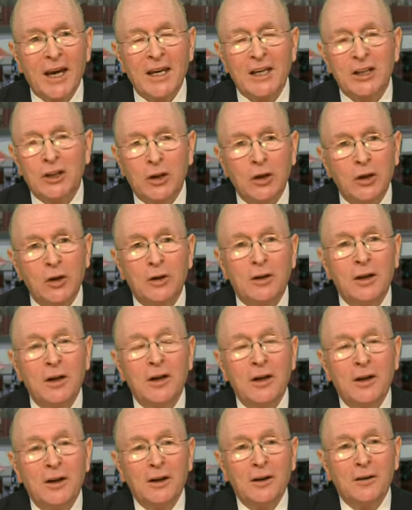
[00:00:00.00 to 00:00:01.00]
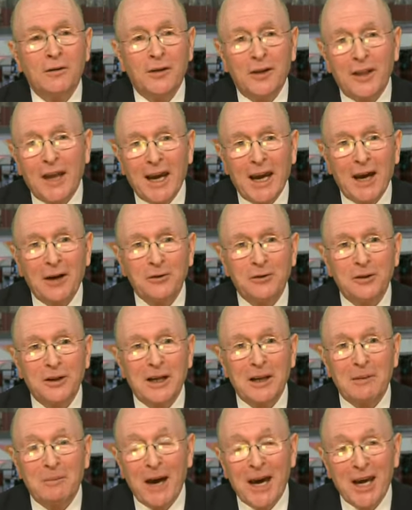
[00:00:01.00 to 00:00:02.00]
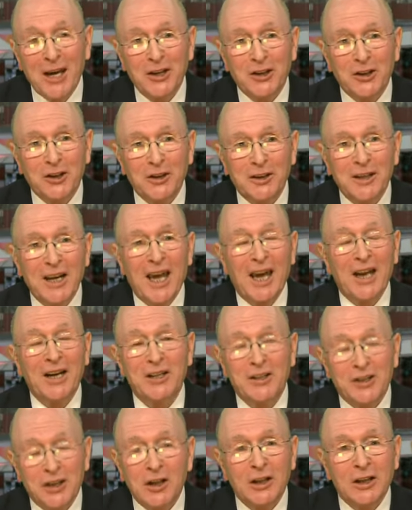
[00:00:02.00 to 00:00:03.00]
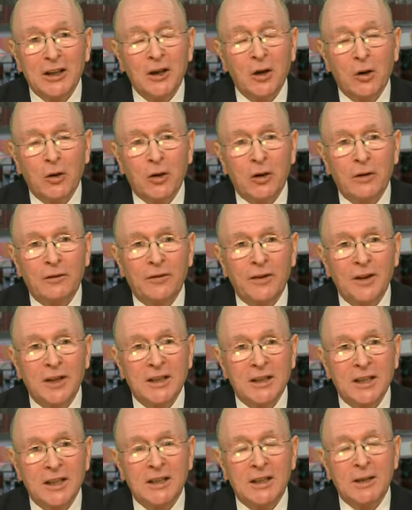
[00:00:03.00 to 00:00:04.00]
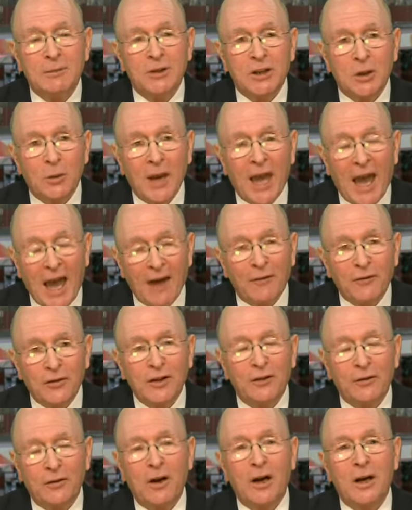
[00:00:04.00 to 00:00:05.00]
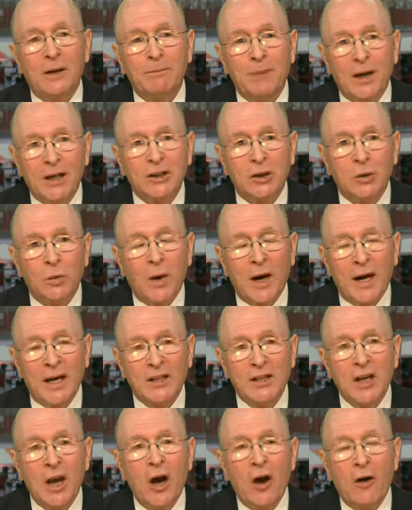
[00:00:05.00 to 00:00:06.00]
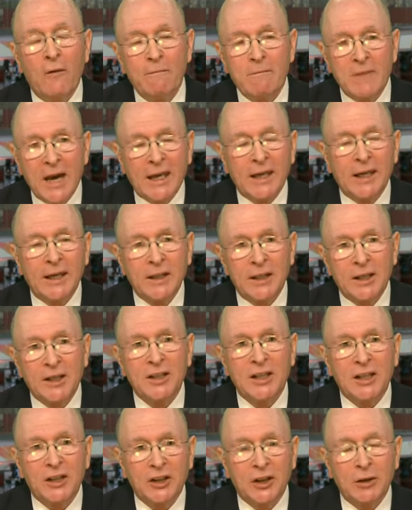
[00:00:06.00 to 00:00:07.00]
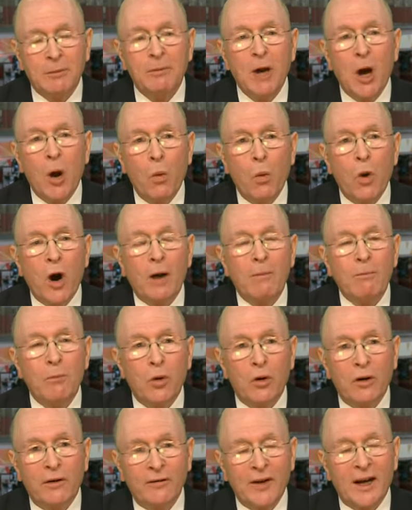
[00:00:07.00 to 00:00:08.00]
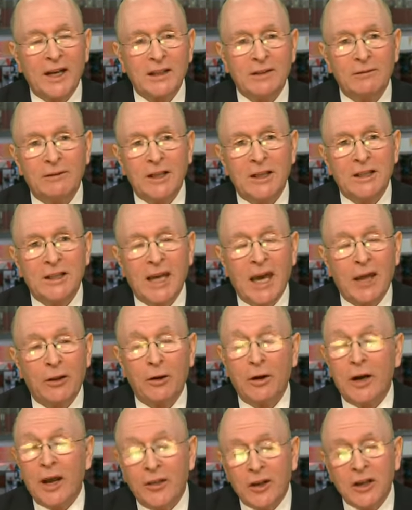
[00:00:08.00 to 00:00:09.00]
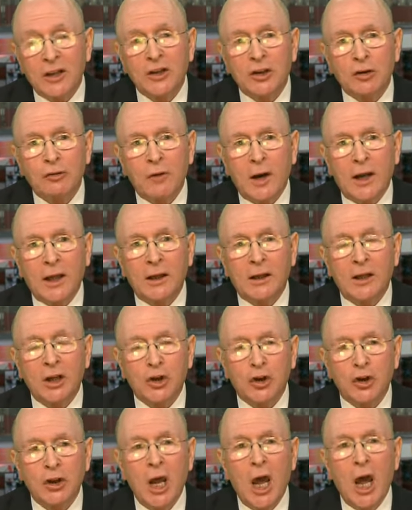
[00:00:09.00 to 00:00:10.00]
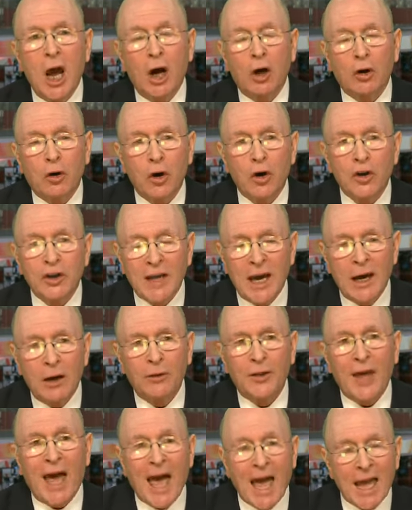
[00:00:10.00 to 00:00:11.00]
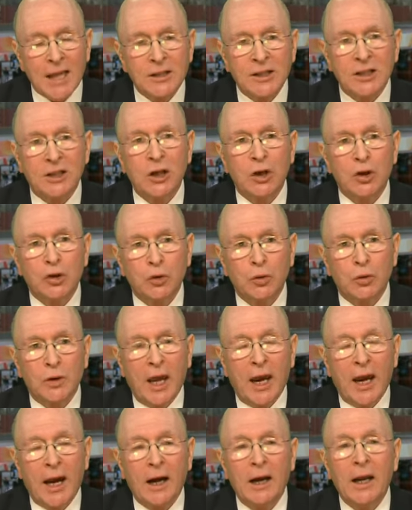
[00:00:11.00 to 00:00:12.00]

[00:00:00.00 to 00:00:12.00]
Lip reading: is good for that elderly patient, and it's certainly not good for the system. So we have to find better ways of making the system work more effectively together. And I think there's a recognition across health and social care